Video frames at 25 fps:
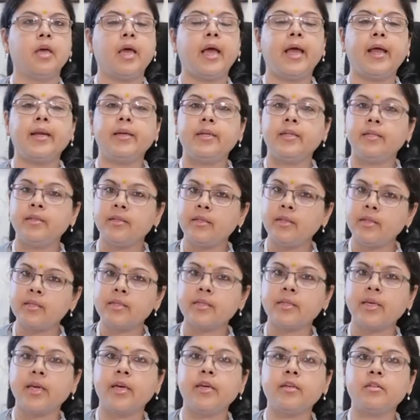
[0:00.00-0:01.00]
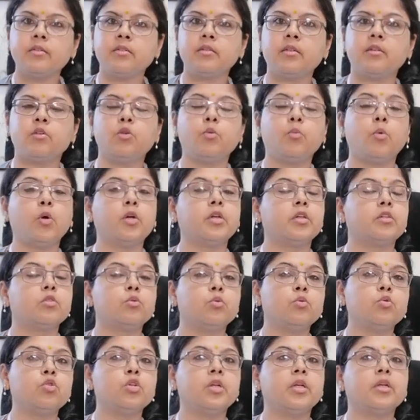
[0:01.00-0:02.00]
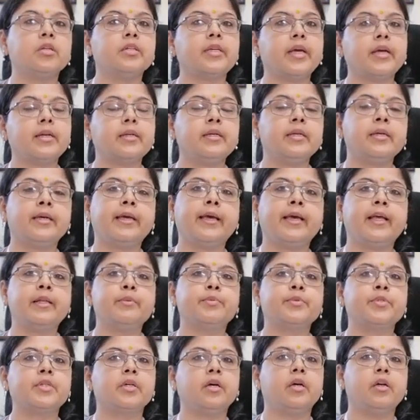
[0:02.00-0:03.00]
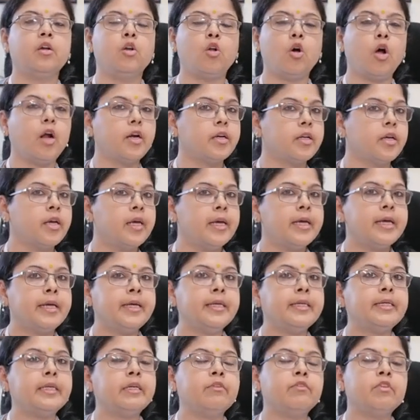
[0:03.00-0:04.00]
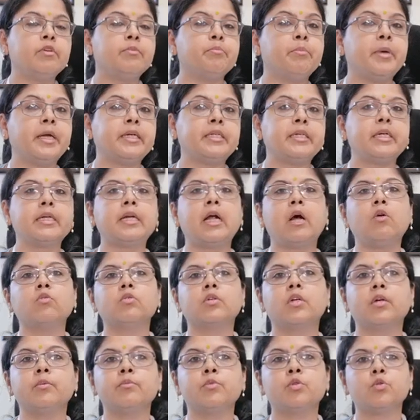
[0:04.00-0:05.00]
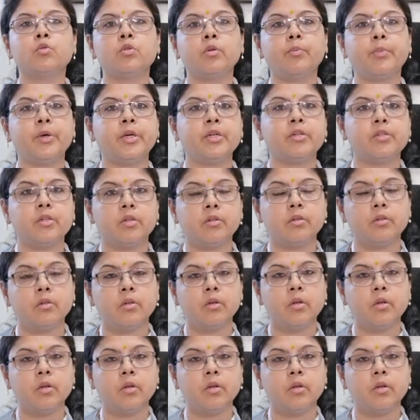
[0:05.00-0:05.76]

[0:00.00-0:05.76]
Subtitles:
And in this case, the robotic suturing technique helps a lot in giving better outcomes to the patient.